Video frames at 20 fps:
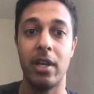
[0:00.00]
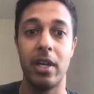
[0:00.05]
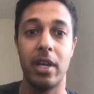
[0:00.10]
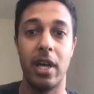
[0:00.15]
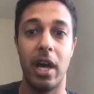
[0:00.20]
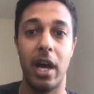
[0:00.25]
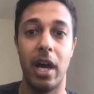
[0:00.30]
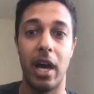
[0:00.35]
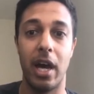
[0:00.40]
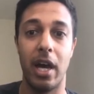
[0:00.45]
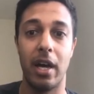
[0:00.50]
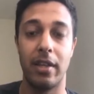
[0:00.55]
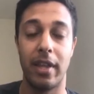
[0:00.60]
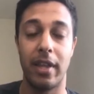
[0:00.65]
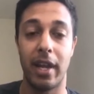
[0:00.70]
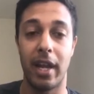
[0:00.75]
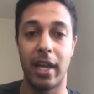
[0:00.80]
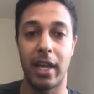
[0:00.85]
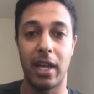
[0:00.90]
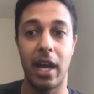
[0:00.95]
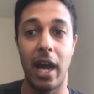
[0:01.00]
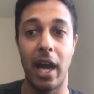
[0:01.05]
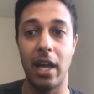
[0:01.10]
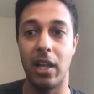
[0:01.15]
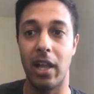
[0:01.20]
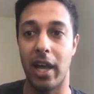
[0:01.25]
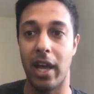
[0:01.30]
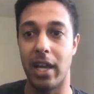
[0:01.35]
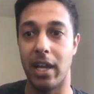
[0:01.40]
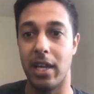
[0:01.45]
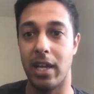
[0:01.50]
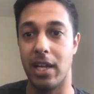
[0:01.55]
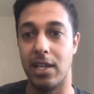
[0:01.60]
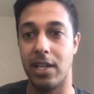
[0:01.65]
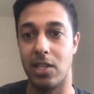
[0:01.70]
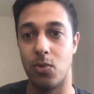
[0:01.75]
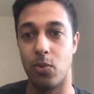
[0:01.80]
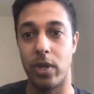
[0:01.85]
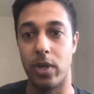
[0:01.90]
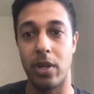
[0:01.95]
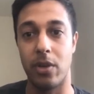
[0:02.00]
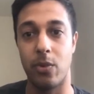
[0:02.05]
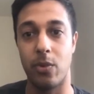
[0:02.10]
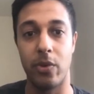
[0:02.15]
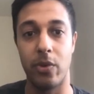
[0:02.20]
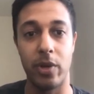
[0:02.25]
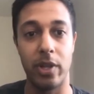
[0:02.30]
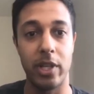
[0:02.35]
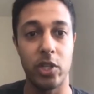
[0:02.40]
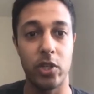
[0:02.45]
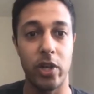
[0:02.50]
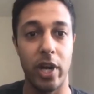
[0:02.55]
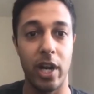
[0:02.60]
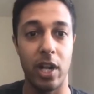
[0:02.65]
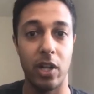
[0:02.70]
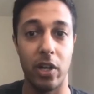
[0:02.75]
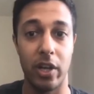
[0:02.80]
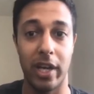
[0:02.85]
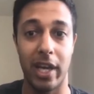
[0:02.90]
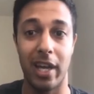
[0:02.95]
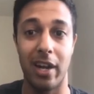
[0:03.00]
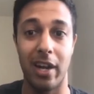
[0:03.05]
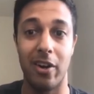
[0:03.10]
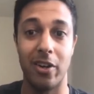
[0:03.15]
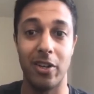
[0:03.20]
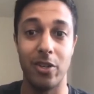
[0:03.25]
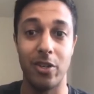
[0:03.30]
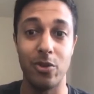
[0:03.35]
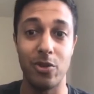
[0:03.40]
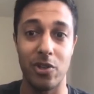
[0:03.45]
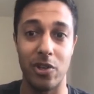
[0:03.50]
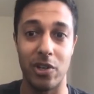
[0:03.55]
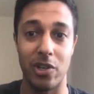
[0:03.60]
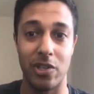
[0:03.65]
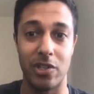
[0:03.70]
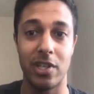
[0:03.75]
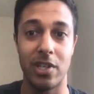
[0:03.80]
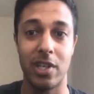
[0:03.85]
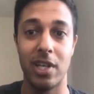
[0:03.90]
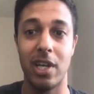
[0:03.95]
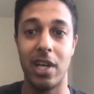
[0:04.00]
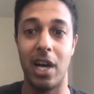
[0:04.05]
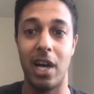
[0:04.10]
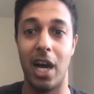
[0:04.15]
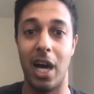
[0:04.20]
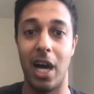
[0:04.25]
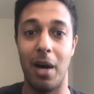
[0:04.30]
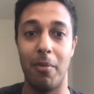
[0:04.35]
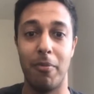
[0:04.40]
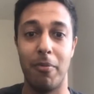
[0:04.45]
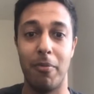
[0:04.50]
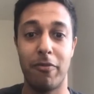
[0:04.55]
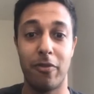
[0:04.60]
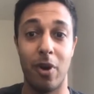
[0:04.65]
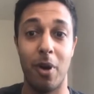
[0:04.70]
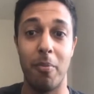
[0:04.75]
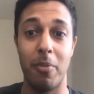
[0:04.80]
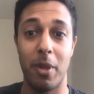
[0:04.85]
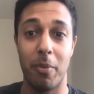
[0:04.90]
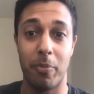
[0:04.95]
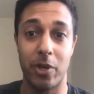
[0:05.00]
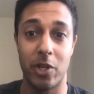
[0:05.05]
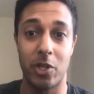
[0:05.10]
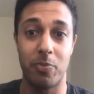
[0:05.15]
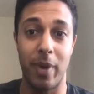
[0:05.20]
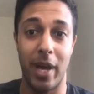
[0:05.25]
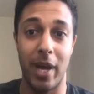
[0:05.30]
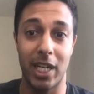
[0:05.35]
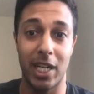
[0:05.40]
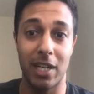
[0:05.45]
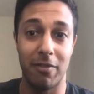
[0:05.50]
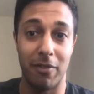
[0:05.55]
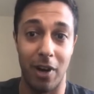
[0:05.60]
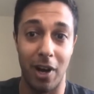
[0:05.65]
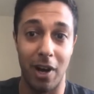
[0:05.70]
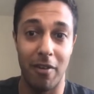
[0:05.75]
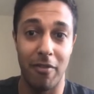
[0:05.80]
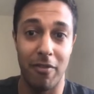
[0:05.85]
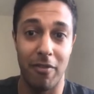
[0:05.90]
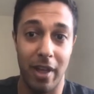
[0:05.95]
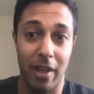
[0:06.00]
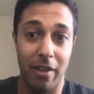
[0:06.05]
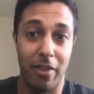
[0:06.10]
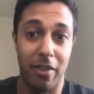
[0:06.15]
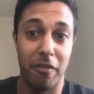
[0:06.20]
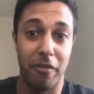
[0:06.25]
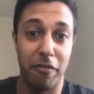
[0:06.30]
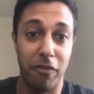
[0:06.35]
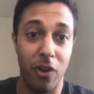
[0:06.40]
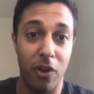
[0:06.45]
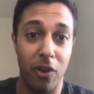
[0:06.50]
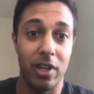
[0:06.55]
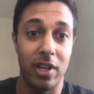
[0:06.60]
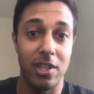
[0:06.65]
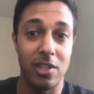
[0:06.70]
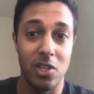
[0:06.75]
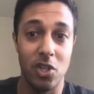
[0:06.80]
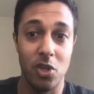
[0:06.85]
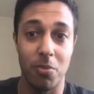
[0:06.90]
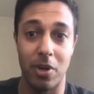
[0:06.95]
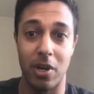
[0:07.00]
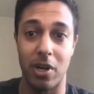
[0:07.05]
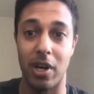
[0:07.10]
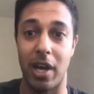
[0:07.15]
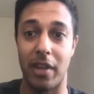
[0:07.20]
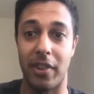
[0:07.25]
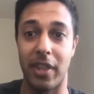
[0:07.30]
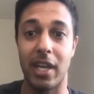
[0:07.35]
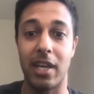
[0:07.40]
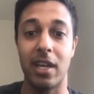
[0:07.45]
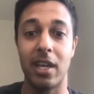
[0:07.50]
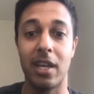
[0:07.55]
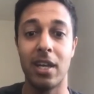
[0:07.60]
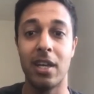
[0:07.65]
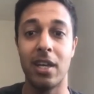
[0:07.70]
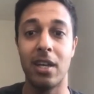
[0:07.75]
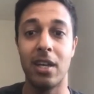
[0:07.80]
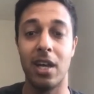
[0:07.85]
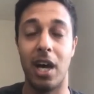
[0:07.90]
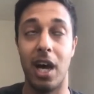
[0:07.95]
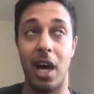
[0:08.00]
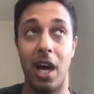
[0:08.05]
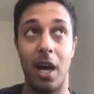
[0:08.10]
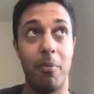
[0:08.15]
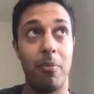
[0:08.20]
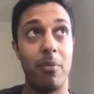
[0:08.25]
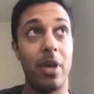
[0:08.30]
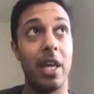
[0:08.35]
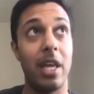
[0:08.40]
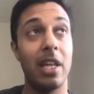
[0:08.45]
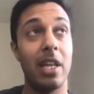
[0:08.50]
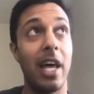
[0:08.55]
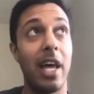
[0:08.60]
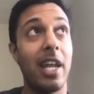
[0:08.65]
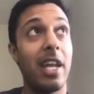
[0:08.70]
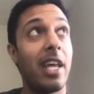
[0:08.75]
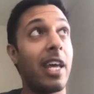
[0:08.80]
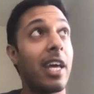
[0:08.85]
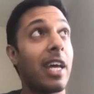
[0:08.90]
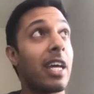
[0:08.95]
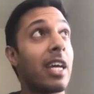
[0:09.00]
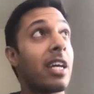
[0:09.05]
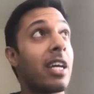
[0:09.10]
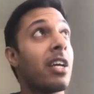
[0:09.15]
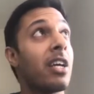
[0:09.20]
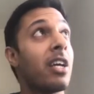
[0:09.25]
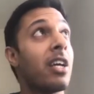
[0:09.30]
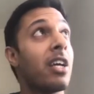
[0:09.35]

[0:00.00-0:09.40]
that I can highlight is we really try to look at our users from the perspective of the full consumer. I think in lending,